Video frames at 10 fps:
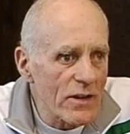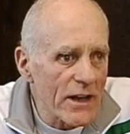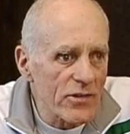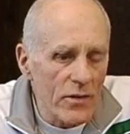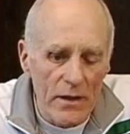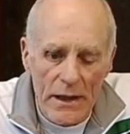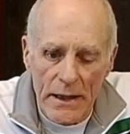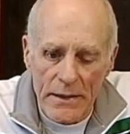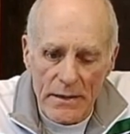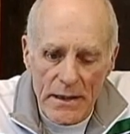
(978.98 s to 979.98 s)
lecture,
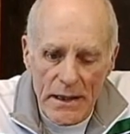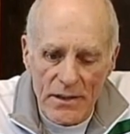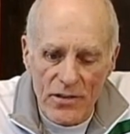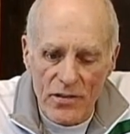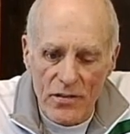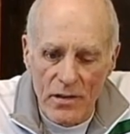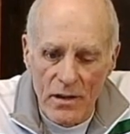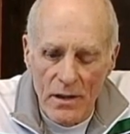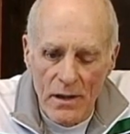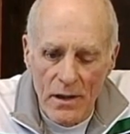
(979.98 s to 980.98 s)
and it's
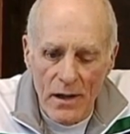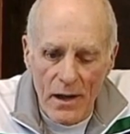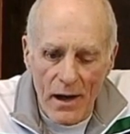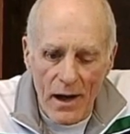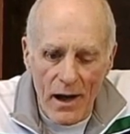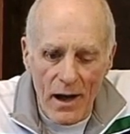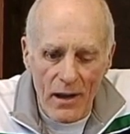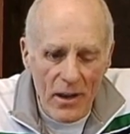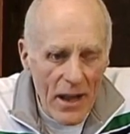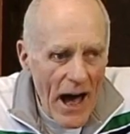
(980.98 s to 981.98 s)
a
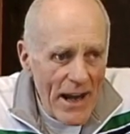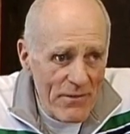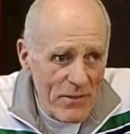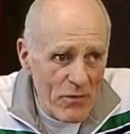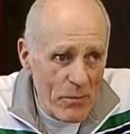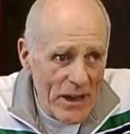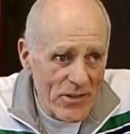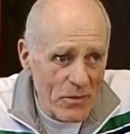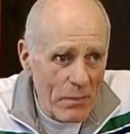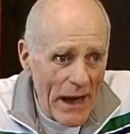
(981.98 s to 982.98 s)
lot of
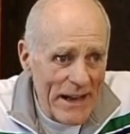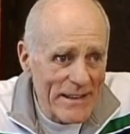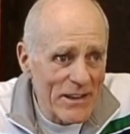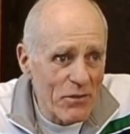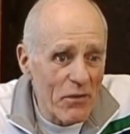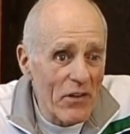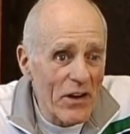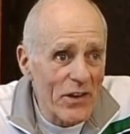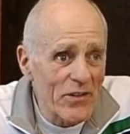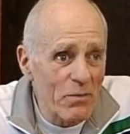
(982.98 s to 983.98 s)
information packed into a
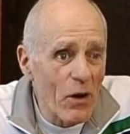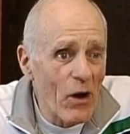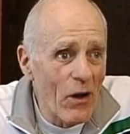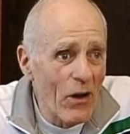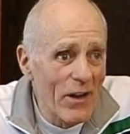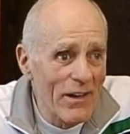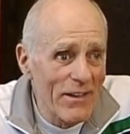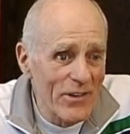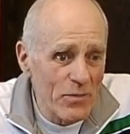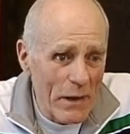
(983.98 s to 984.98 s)
very small
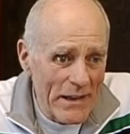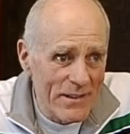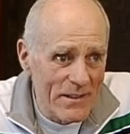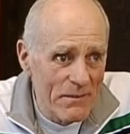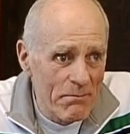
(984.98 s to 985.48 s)
space.